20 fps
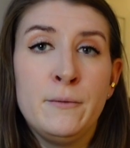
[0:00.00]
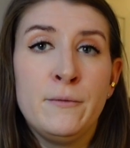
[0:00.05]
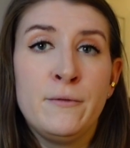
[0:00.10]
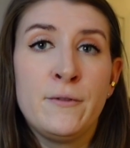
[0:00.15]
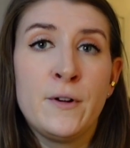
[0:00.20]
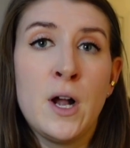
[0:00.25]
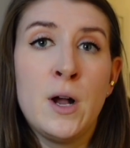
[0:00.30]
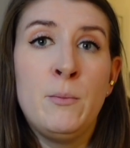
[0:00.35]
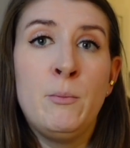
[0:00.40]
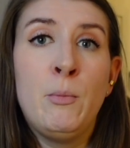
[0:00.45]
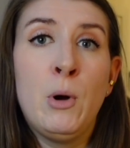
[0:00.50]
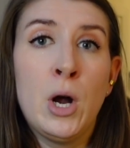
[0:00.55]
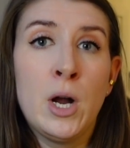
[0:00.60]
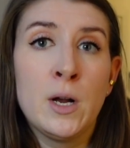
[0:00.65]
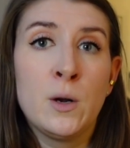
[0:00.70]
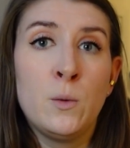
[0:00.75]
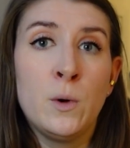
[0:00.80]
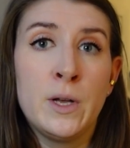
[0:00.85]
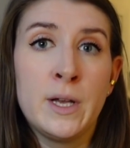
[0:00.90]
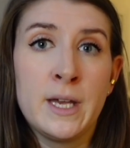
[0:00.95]
from
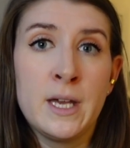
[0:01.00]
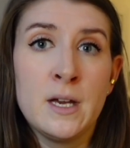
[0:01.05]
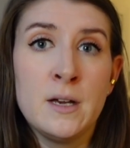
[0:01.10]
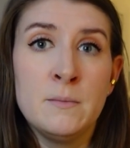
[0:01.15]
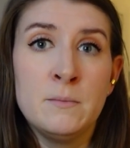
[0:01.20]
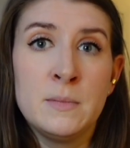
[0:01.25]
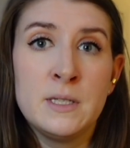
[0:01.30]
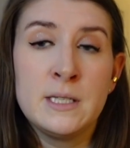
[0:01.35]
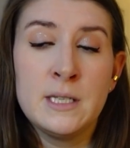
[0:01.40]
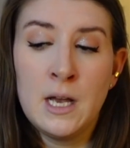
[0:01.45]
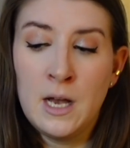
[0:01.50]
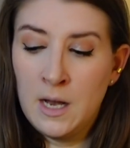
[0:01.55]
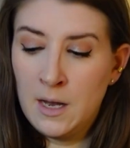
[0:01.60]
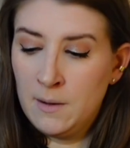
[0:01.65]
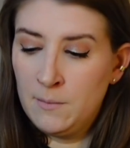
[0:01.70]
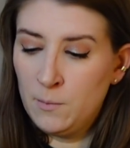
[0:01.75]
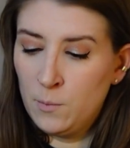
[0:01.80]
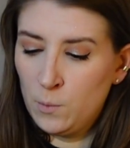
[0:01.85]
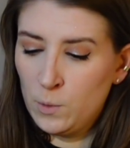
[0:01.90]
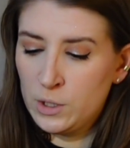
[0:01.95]
Park Williams,
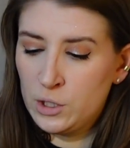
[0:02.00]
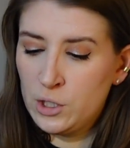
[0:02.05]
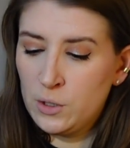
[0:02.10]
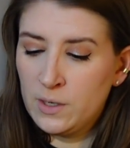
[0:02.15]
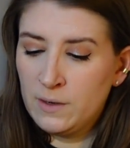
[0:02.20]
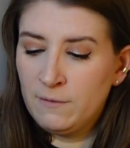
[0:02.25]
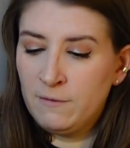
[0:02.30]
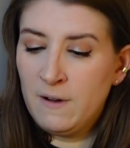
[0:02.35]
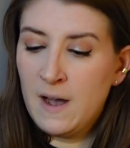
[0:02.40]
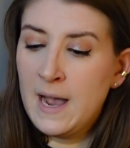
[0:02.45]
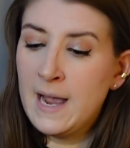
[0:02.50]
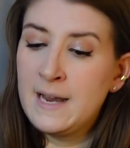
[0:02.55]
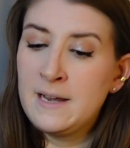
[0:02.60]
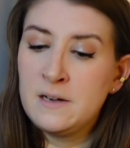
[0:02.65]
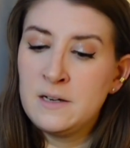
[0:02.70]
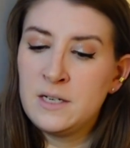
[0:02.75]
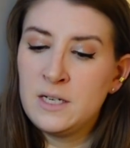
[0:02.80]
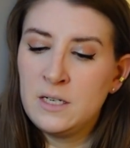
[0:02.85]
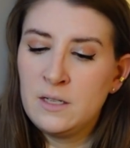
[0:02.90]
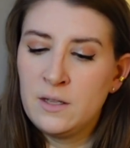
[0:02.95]
which you can
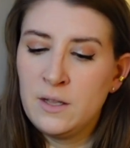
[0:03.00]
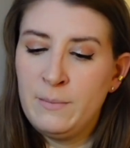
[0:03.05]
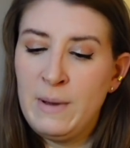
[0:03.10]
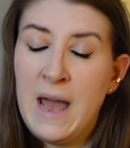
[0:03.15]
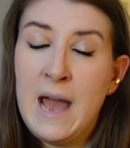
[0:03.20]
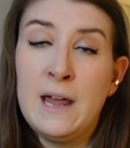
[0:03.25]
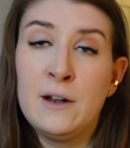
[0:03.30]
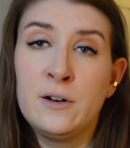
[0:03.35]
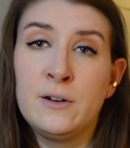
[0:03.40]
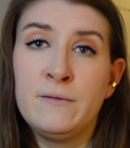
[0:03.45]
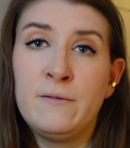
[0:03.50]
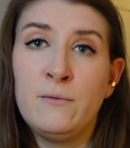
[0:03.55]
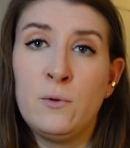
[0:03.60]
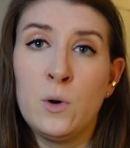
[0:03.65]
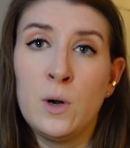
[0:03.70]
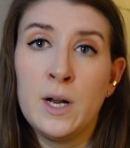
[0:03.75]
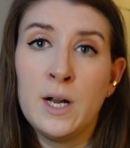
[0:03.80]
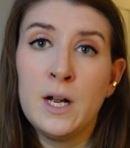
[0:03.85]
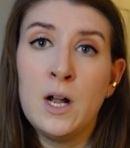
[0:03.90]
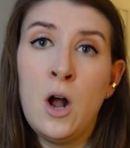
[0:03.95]
find the pattern
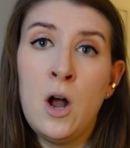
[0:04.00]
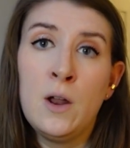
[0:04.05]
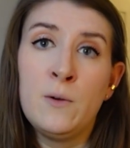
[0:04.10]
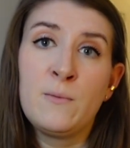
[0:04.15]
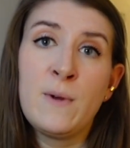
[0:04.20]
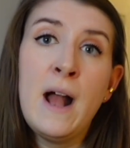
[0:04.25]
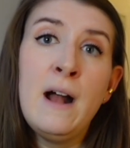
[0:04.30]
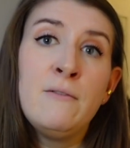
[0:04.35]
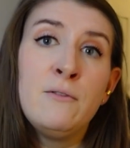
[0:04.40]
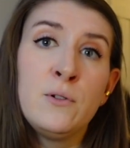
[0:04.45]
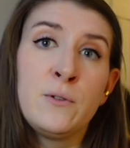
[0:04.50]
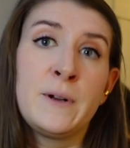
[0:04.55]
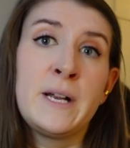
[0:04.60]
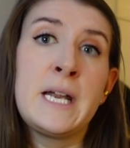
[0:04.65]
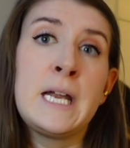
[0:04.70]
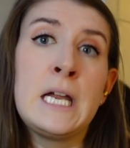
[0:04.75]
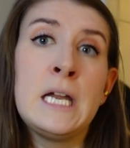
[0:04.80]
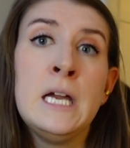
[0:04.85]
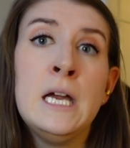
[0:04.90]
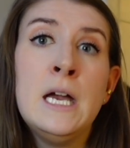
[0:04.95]
for on
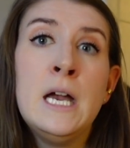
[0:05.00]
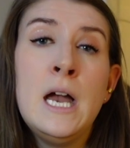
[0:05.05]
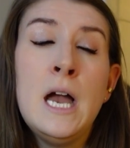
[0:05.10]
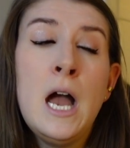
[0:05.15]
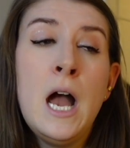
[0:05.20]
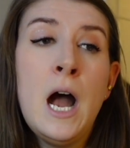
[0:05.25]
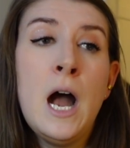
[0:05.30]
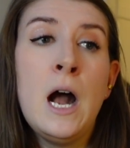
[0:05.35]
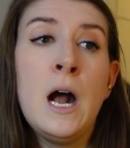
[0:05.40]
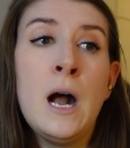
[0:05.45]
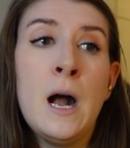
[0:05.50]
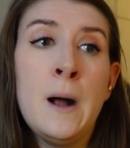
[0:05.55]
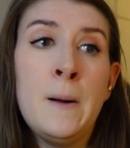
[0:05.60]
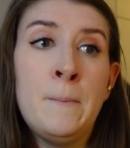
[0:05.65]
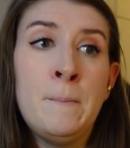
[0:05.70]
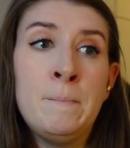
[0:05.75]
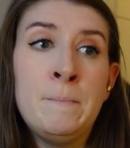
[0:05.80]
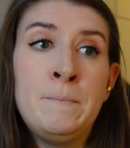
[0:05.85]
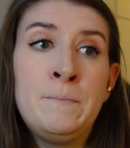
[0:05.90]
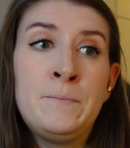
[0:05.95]
Ravelry,
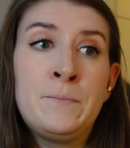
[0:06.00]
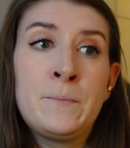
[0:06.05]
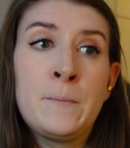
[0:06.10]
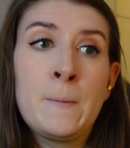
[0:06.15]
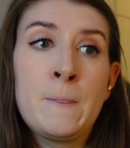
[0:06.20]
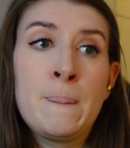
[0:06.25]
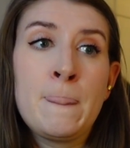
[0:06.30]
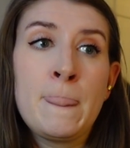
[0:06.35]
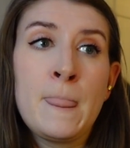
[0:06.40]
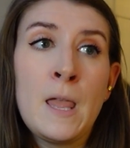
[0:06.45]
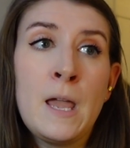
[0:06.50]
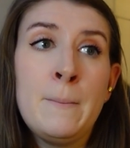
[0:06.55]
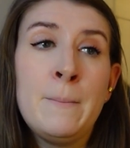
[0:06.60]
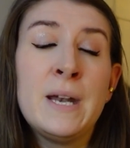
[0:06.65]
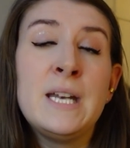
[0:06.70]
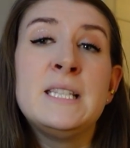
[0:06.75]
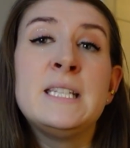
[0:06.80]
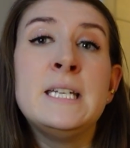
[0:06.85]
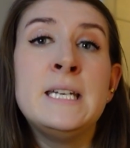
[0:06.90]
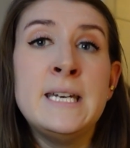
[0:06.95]

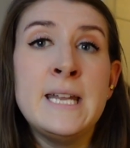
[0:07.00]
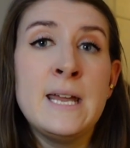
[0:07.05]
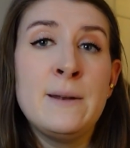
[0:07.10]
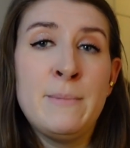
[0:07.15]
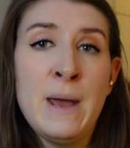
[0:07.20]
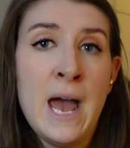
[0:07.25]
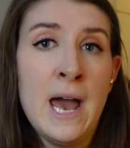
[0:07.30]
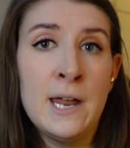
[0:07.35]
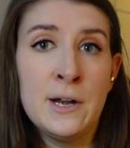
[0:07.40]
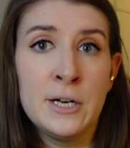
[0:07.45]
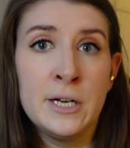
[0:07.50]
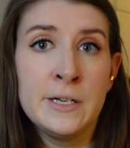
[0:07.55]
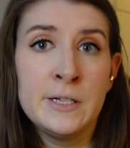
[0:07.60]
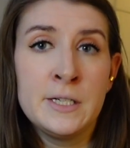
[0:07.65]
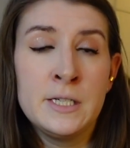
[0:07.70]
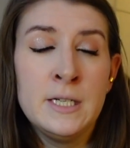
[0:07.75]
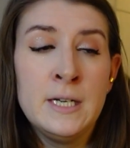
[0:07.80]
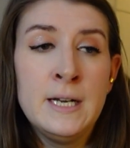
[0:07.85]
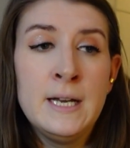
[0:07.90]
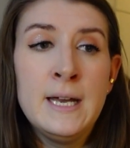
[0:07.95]
but it's a knit
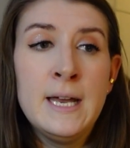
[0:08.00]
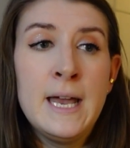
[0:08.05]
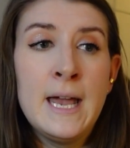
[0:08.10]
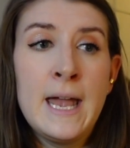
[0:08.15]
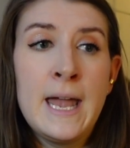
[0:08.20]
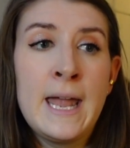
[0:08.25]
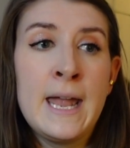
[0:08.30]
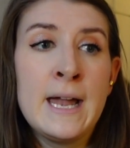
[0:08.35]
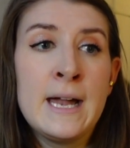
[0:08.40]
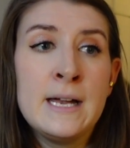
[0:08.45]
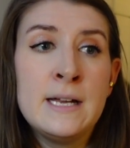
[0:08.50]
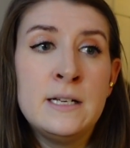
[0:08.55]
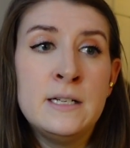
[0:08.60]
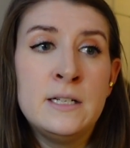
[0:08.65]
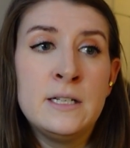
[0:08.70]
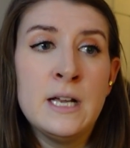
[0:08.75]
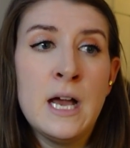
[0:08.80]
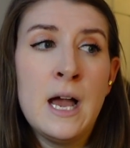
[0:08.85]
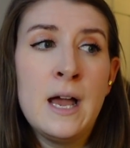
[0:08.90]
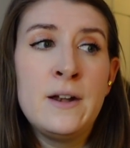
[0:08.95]
pattern,
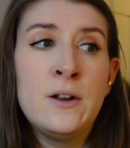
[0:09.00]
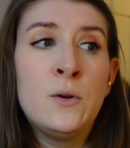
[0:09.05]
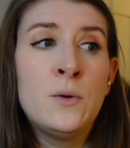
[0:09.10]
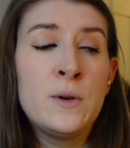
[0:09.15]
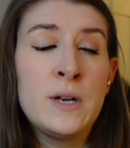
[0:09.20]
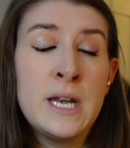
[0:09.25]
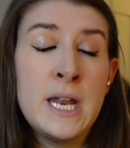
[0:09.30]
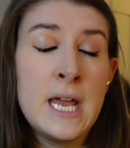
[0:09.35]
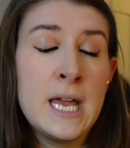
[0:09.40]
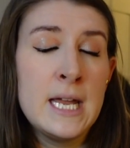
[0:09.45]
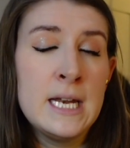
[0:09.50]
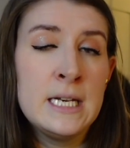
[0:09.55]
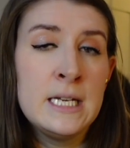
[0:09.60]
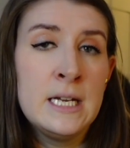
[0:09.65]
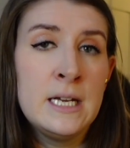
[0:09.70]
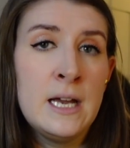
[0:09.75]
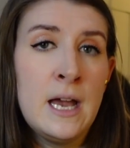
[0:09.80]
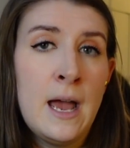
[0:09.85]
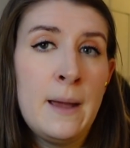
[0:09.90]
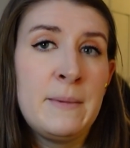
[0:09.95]
and I don't knit.
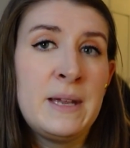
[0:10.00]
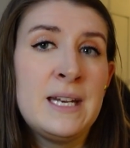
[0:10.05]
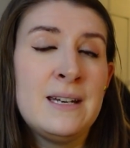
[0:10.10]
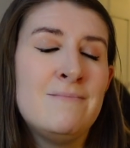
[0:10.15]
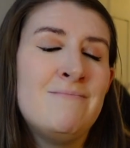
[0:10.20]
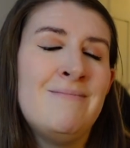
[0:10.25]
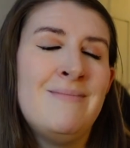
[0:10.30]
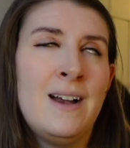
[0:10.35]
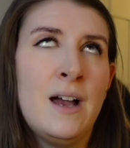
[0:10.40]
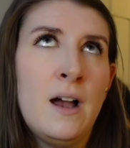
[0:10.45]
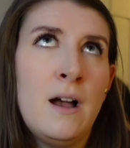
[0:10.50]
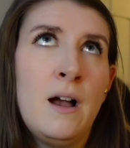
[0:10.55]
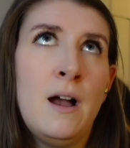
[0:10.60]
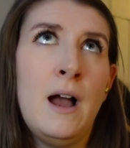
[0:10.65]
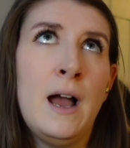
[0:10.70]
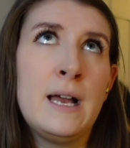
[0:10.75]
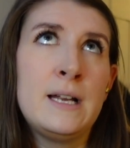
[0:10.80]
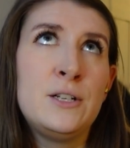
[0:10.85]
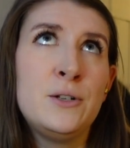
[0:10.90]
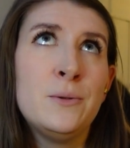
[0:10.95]
I mean,
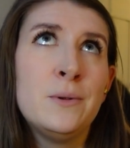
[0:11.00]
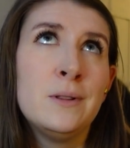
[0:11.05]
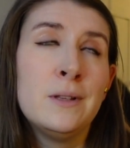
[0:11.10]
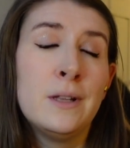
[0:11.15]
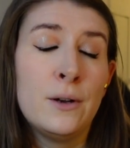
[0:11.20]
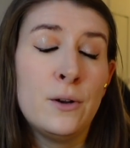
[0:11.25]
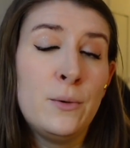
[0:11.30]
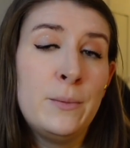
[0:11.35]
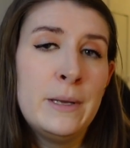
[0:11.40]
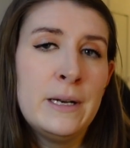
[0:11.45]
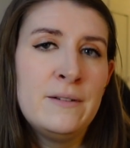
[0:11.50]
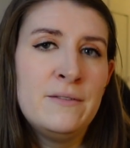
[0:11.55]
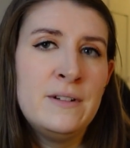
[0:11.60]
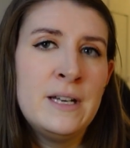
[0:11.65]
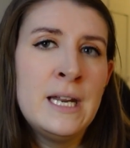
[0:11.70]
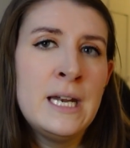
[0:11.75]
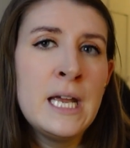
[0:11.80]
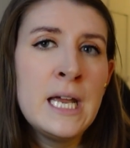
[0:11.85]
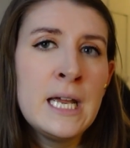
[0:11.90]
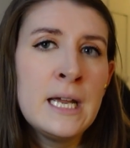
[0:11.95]
I do a little bit of
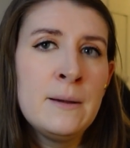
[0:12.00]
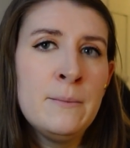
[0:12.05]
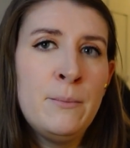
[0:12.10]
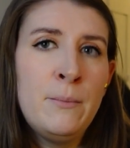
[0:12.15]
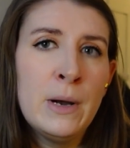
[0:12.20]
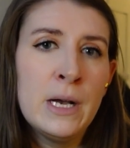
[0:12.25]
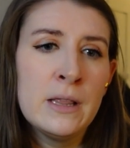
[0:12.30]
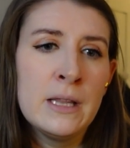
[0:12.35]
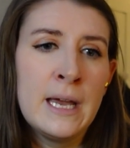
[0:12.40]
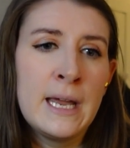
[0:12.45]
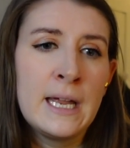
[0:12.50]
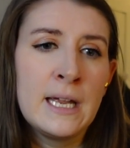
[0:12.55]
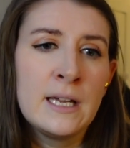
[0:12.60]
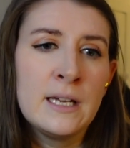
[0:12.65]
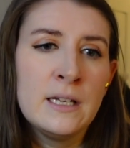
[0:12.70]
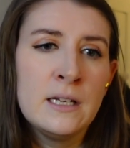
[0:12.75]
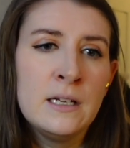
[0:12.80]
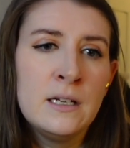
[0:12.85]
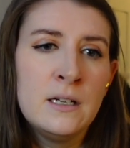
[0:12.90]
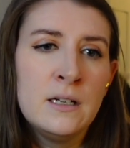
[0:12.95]
knitting, but
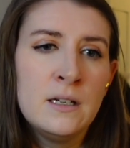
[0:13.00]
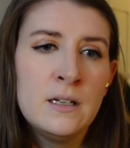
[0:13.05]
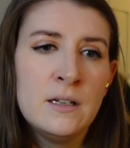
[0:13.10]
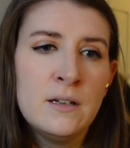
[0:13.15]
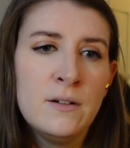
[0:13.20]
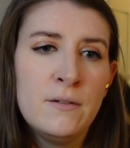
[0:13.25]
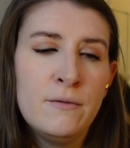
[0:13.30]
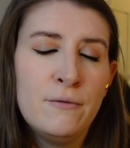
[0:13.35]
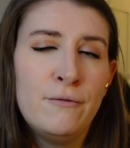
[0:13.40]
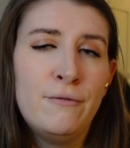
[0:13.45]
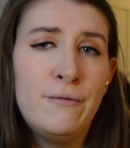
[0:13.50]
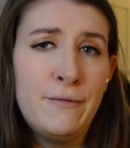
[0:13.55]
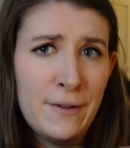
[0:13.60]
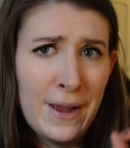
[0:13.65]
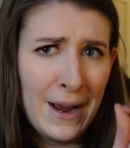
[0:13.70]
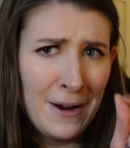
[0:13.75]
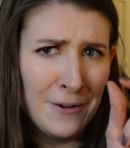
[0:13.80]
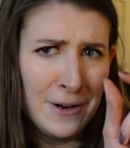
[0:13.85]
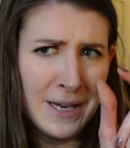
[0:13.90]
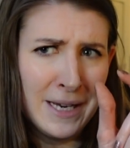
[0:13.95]
like a
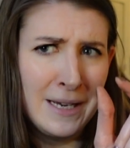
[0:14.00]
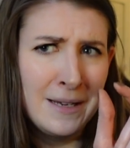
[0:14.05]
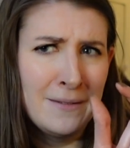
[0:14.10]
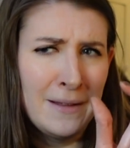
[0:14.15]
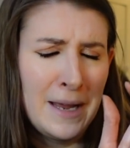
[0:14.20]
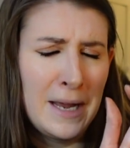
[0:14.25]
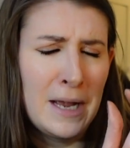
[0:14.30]
very